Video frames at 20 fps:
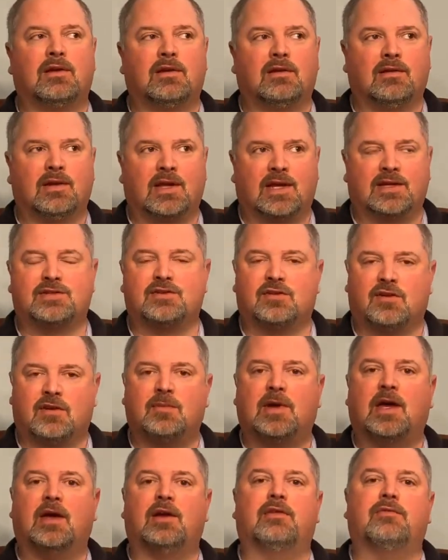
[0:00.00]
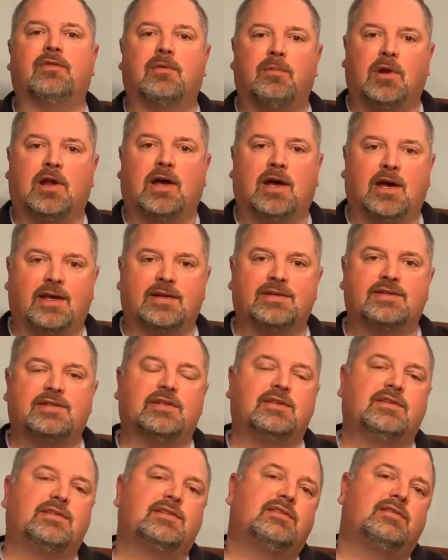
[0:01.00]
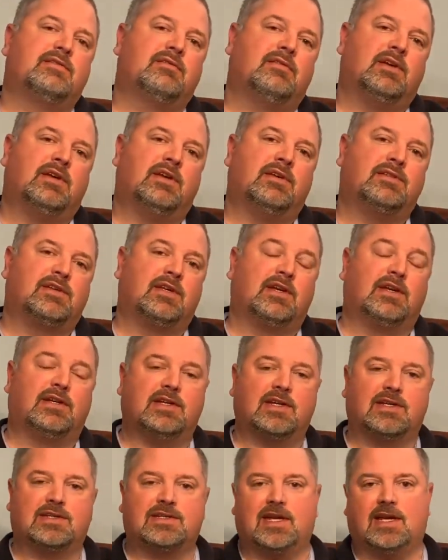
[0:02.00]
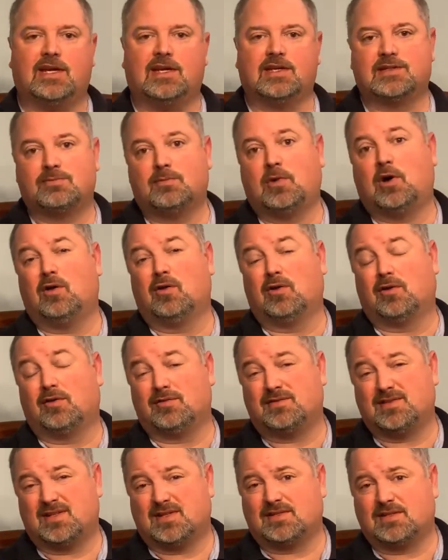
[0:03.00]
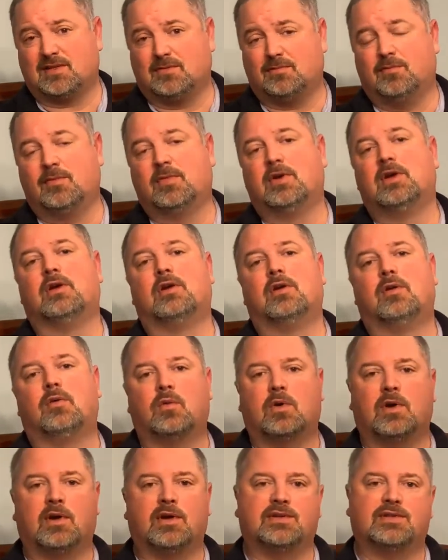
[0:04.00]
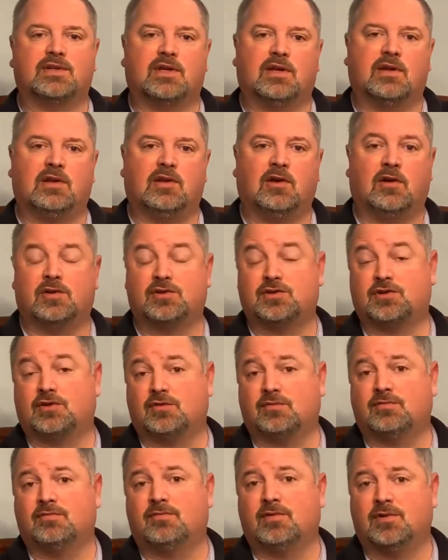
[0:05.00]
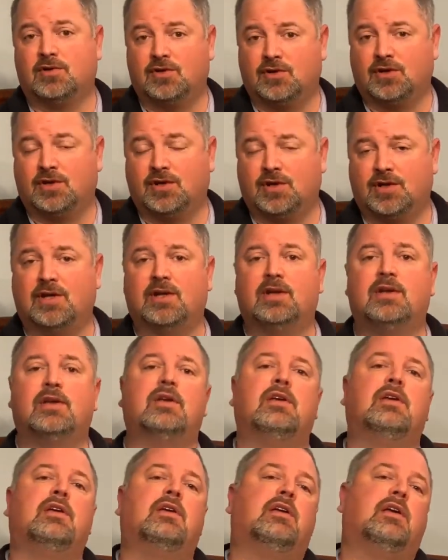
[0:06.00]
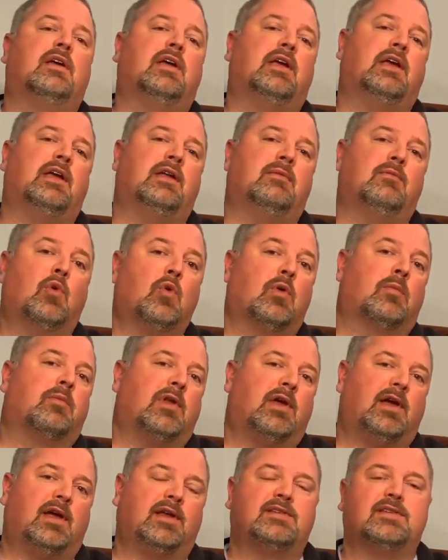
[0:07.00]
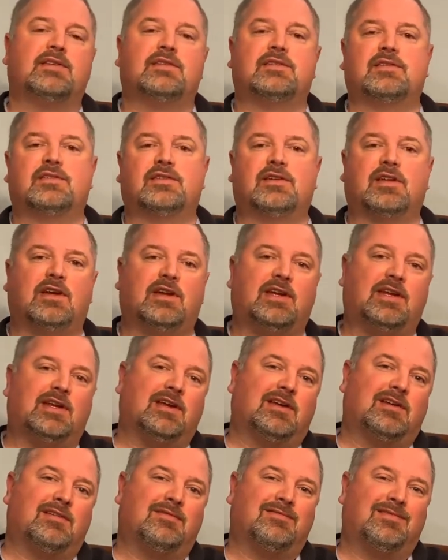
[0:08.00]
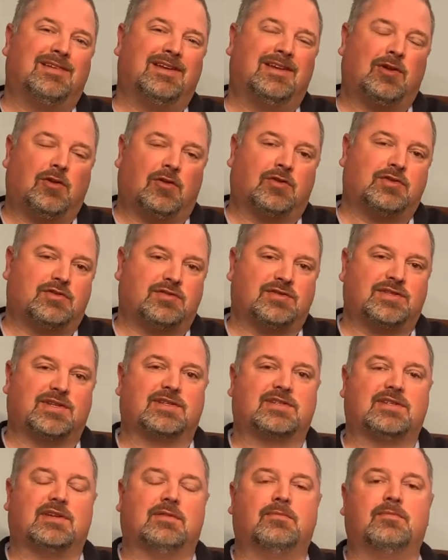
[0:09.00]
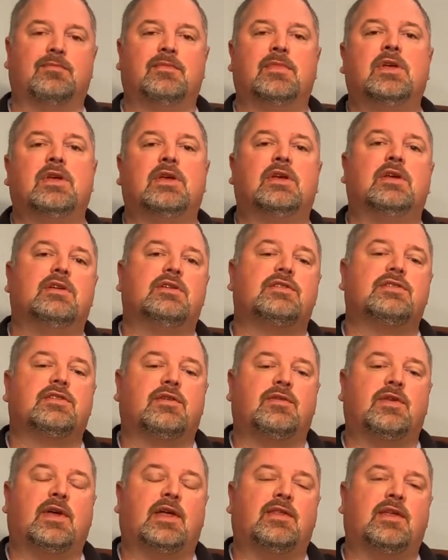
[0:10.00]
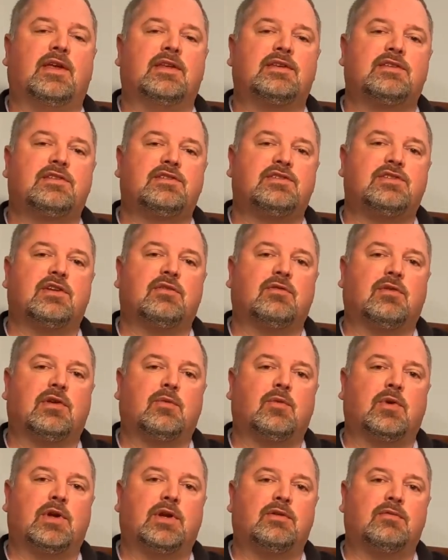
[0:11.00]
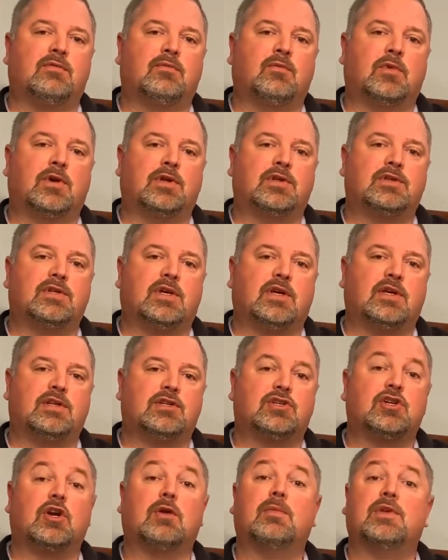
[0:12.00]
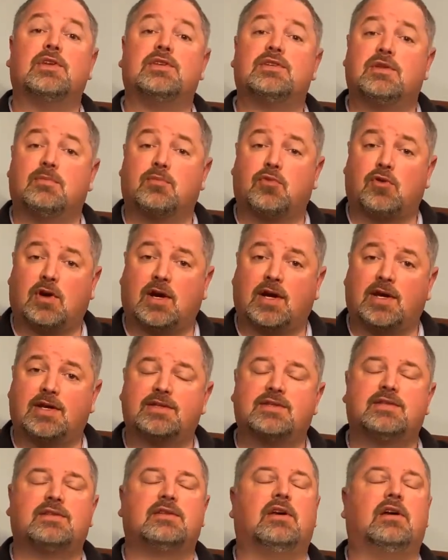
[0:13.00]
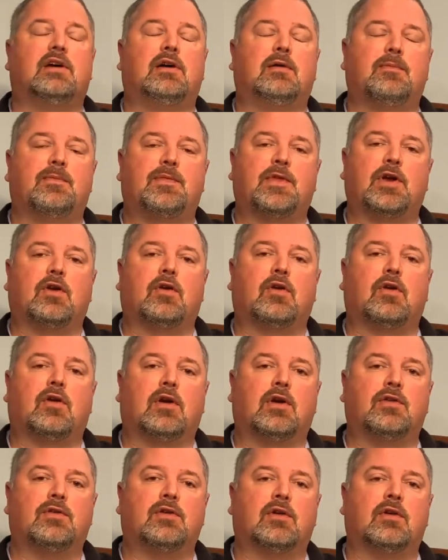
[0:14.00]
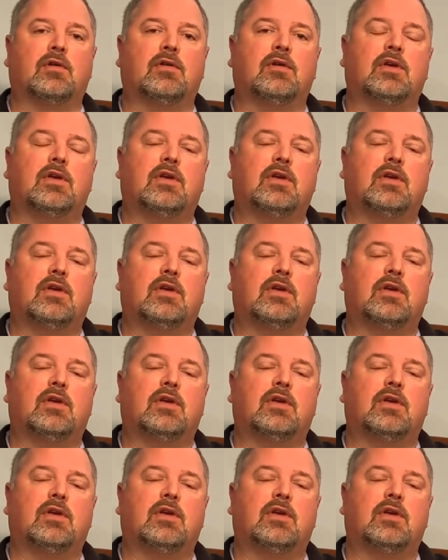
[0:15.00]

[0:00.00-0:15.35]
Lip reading: lesser amount of appliances is going to dictate a smaller system, whereas a larger hood and more appliances is going to need a larger system. So that's generally what determines the price. There are other